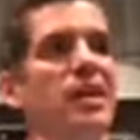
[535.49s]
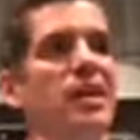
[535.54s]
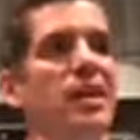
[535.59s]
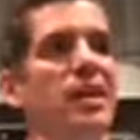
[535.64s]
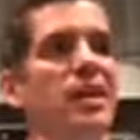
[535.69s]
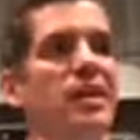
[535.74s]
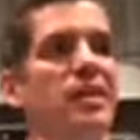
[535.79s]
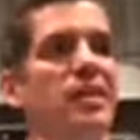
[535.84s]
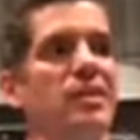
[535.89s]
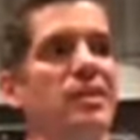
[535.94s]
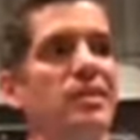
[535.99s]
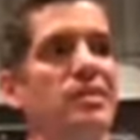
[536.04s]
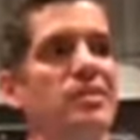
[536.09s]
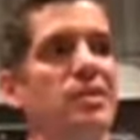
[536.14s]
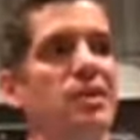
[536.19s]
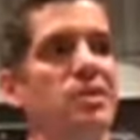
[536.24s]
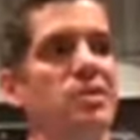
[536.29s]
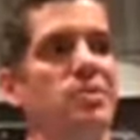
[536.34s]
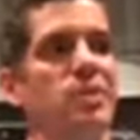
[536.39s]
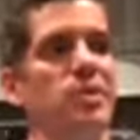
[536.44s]
And it
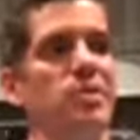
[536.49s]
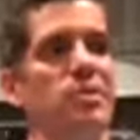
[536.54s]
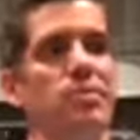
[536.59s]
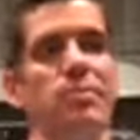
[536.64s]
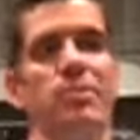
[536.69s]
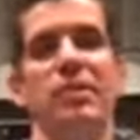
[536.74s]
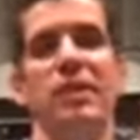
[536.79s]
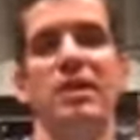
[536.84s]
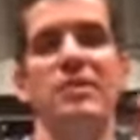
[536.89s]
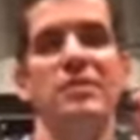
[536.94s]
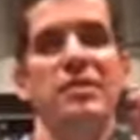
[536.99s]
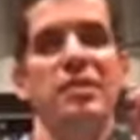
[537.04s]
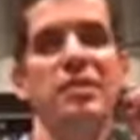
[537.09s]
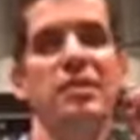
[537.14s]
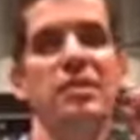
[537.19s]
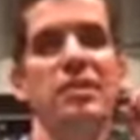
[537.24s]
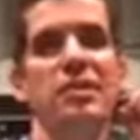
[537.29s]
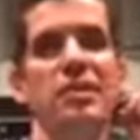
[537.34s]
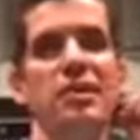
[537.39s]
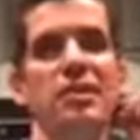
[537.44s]
talks about the blessing
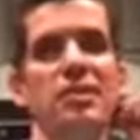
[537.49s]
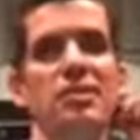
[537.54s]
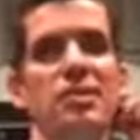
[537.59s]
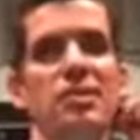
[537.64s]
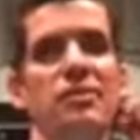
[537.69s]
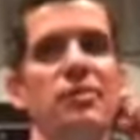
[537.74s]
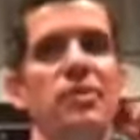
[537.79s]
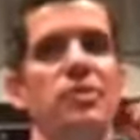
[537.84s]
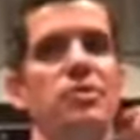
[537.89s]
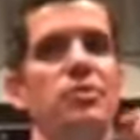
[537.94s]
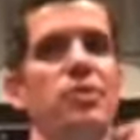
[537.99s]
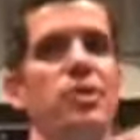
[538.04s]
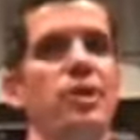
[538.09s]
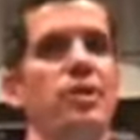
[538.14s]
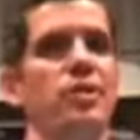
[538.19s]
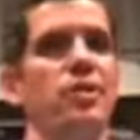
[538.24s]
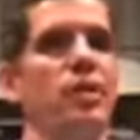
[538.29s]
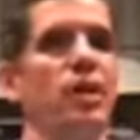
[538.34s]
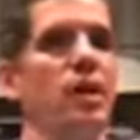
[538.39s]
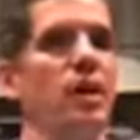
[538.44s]
on the nation of
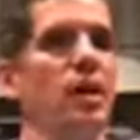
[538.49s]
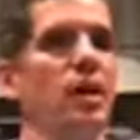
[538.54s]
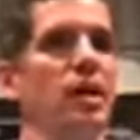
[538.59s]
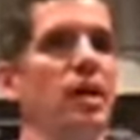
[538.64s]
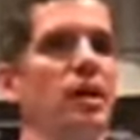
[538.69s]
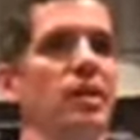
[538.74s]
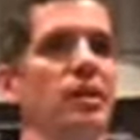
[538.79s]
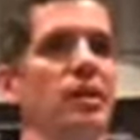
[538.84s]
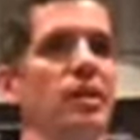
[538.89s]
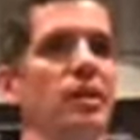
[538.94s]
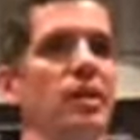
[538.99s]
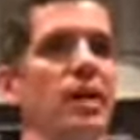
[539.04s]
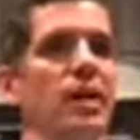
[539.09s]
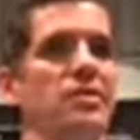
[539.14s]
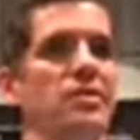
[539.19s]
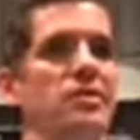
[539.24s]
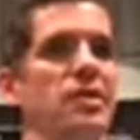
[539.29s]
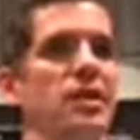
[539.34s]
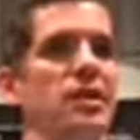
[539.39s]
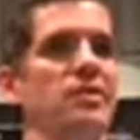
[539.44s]
Israel in the last
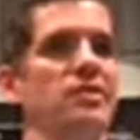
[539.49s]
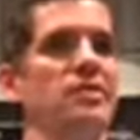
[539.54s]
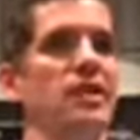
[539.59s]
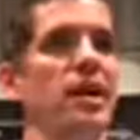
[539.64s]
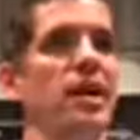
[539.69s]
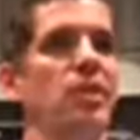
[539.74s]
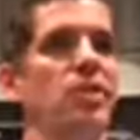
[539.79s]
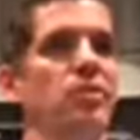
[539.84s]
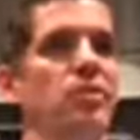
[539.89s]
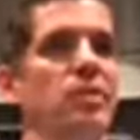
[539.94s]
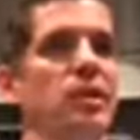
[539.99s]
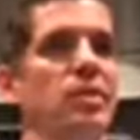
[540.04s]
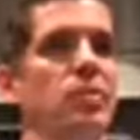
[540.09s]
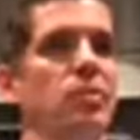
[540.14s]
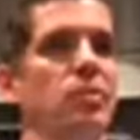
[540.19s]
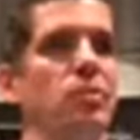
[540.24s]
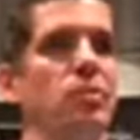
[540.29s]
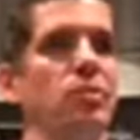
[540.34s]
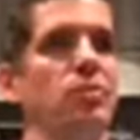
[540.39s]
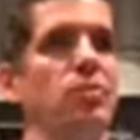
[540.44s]
days, how they
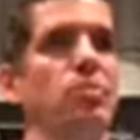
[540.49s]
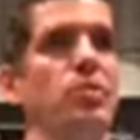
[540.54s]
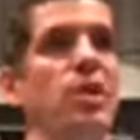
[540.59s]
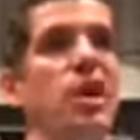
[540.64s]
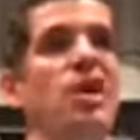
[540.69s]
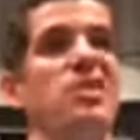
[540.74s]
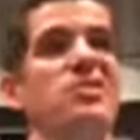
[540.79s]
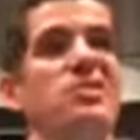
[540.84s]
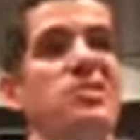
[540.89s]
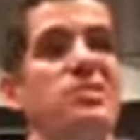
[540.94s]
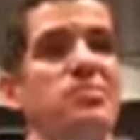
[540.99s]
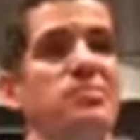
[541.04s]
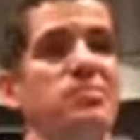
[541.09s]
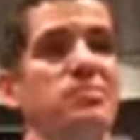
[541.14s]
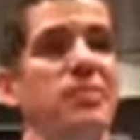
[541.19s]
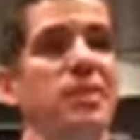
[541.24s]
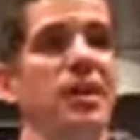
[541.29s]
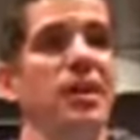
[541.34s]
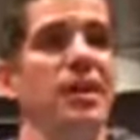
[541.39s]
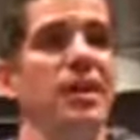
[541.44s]
will blossom
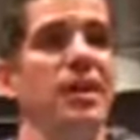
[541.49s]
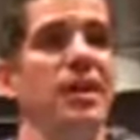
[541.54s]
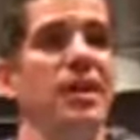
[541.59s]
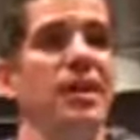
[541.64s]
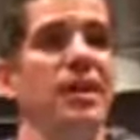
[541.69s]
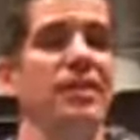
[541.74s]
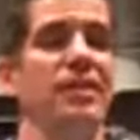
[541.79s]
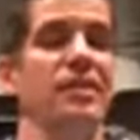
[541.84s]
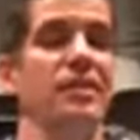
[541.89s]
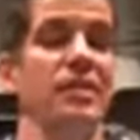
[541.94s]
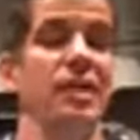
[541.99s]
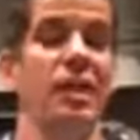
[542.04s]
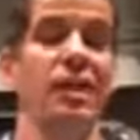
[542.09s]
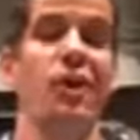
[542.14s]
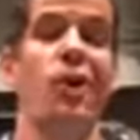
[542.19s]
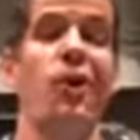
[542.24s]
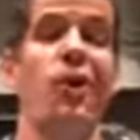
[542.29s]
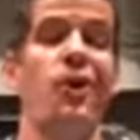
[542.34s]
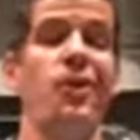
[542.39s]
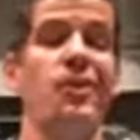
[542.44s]
and they
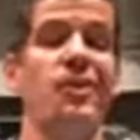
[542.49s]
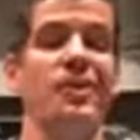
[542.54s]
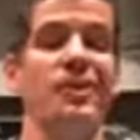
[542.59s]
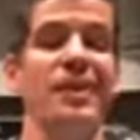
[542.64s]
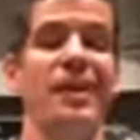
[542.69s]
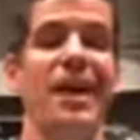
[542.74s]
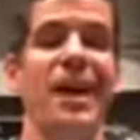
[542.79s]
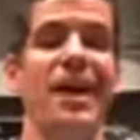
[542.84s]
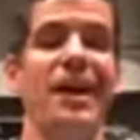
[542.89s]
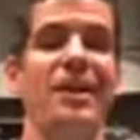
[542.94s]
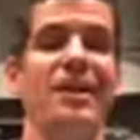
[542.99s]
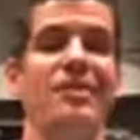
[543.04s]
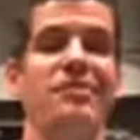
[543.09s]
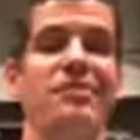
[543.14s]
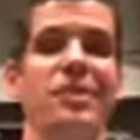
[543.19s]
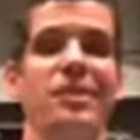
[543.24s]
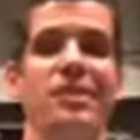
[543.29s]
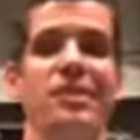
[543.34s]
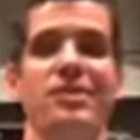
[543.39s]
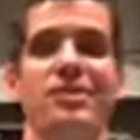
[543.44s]
are, and they have,
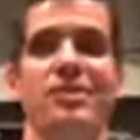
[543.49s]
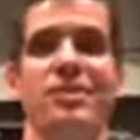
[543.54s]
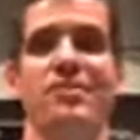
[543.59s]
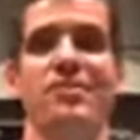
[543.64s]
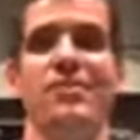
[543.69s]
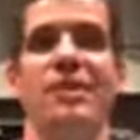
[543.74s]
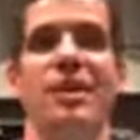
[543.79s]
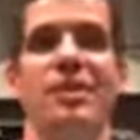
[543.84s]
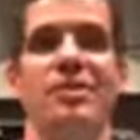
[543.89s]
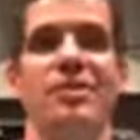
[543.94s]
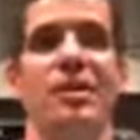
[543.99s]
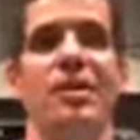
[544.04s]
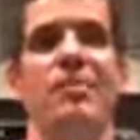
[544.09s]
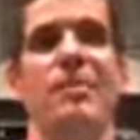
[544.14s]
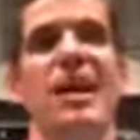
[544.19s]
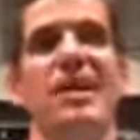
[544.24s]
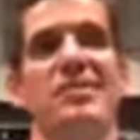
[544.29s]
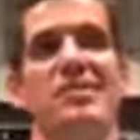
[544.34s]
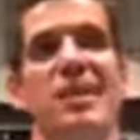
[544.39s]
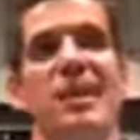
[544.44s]
and there's a, not a
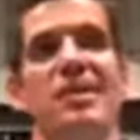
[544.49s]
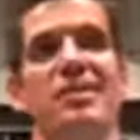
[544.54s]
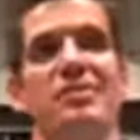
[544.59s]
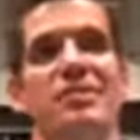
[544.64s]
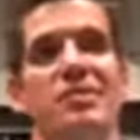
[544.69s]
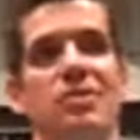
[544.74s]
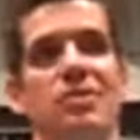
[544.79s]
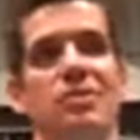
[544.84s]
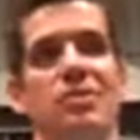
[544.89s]
mass exodus,